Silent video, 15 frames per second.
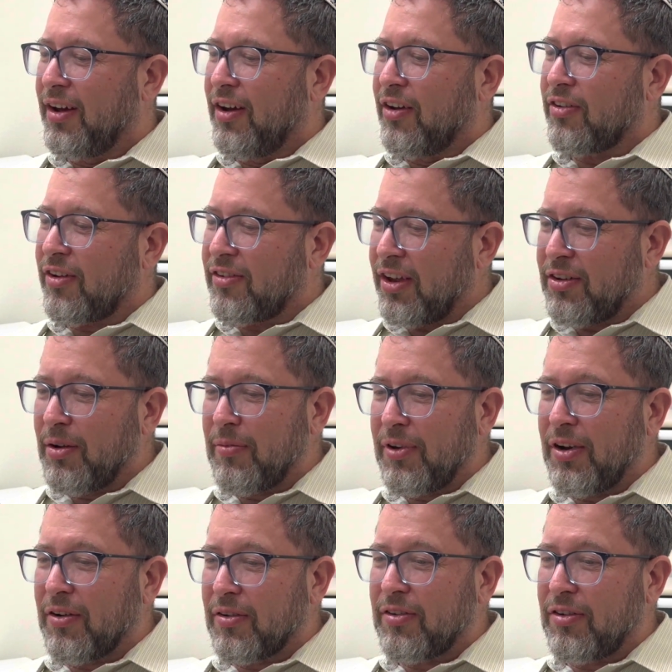So I said to him,
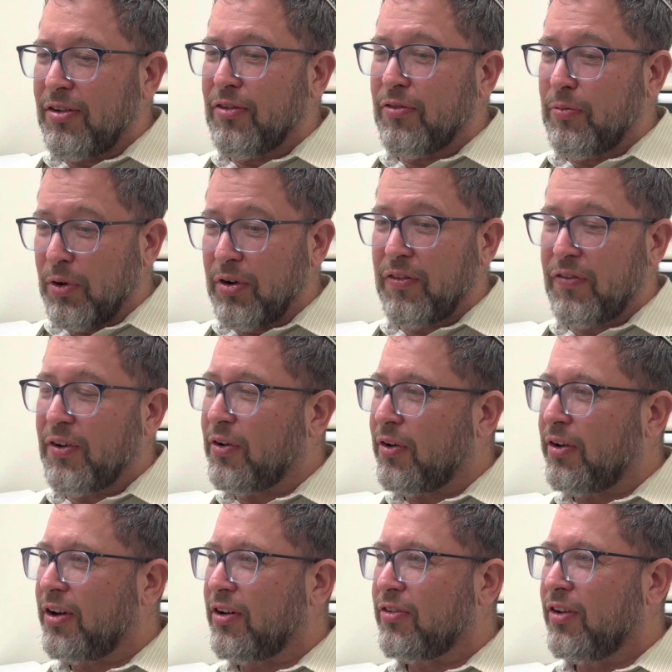do you really feel
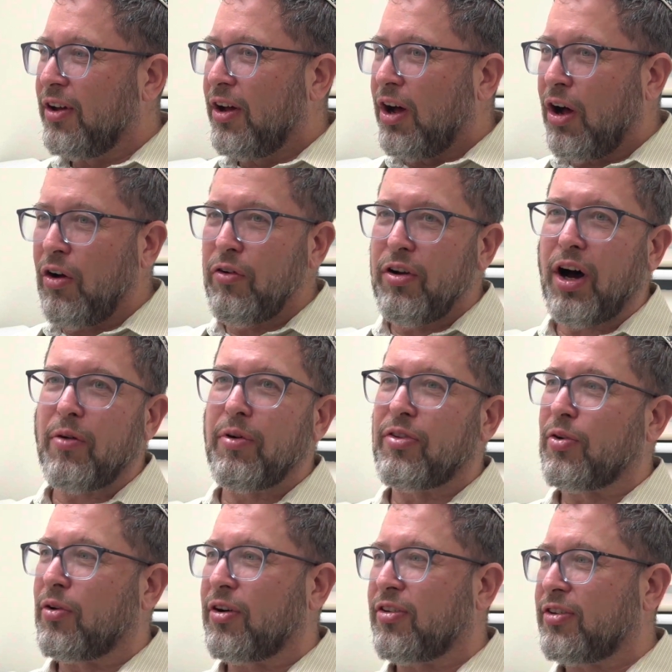old? He goes, oh, not with
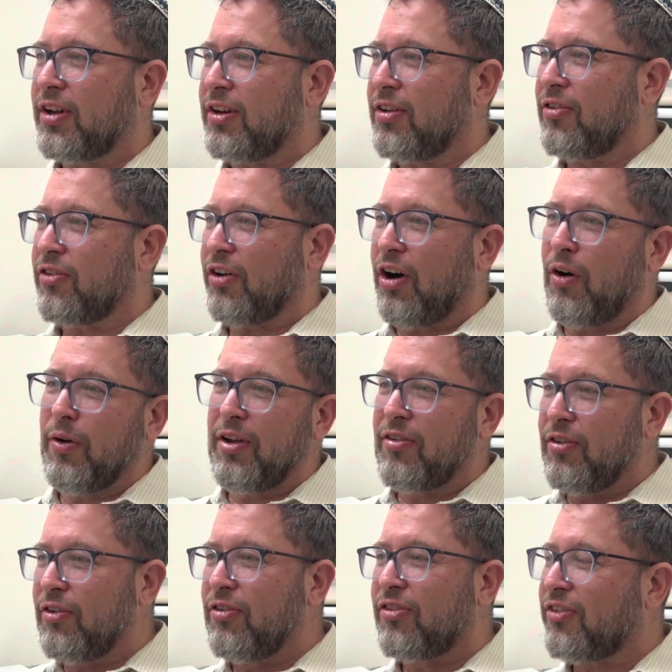Torah study. There's always
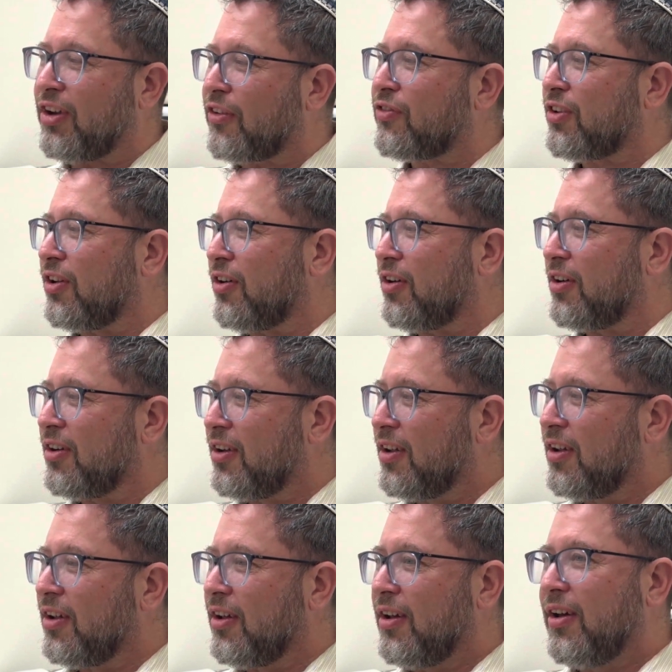new stuff to learn.
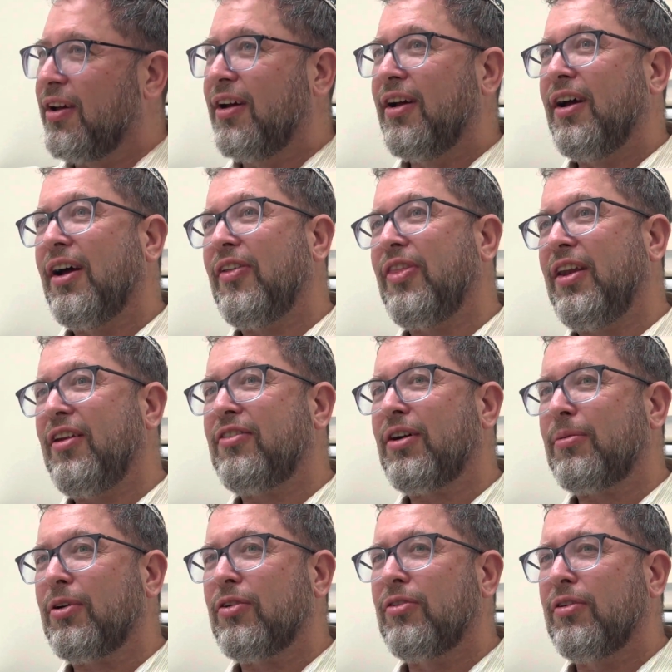And then he
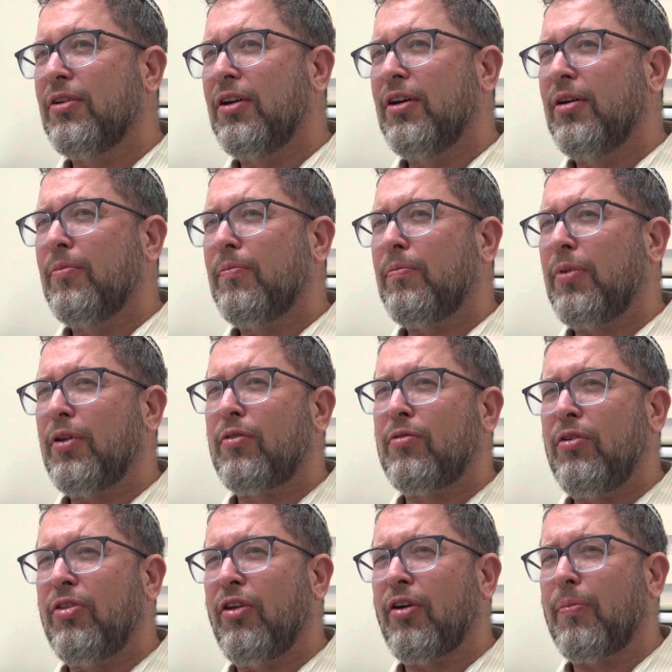stopped, he goes, but the
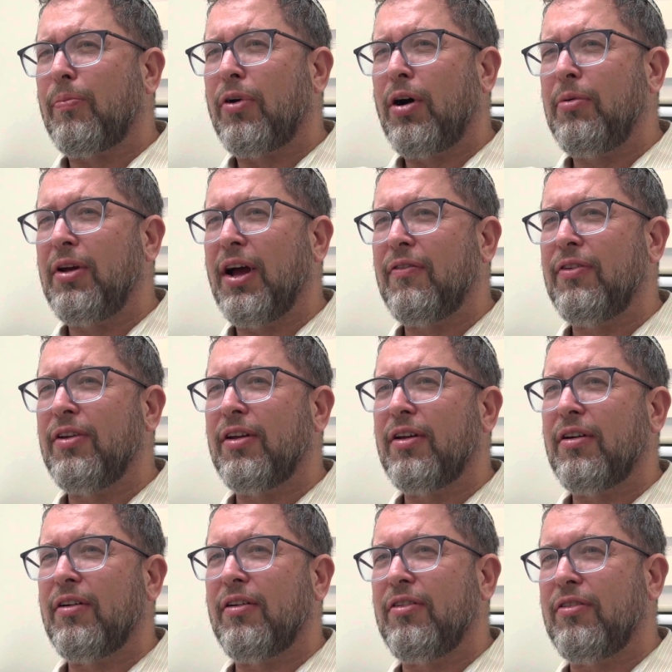truth is I probably haven't
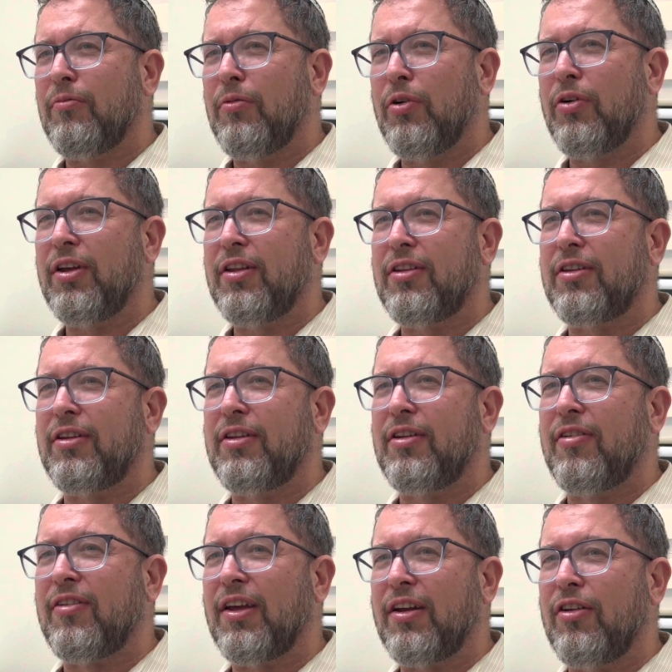really
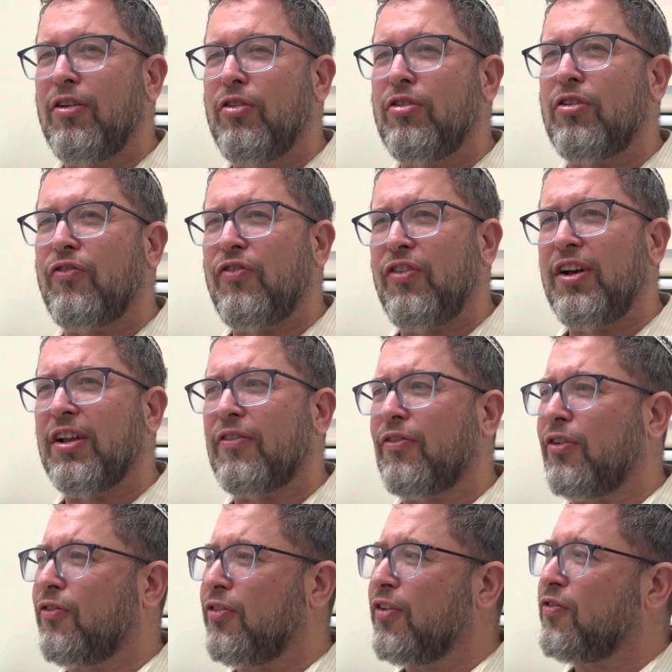said a new tefillah
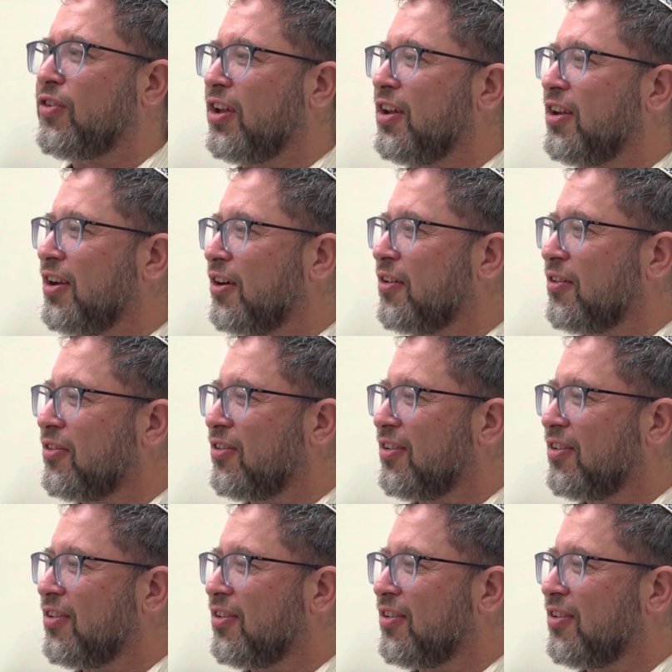for 15 years.